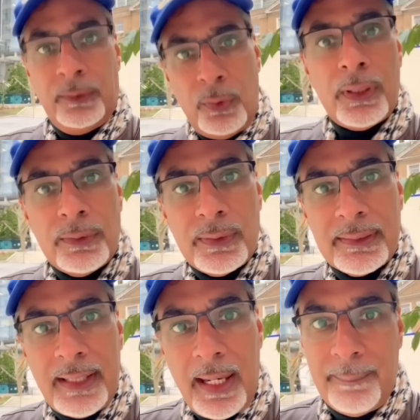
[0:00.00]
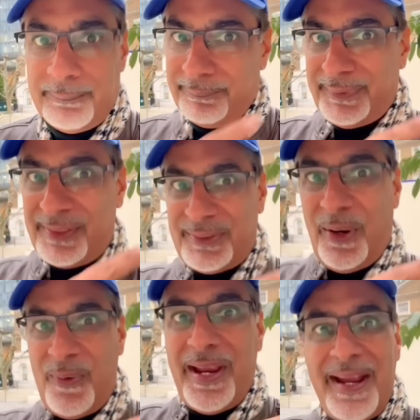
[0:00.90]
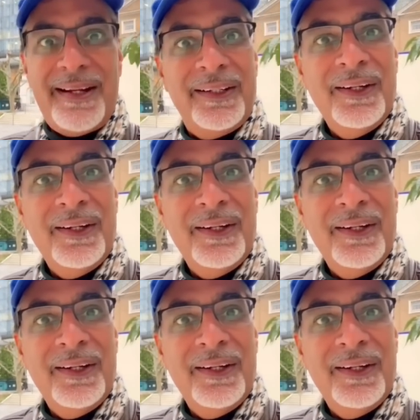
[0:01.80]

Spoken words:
You can do the same. Just go here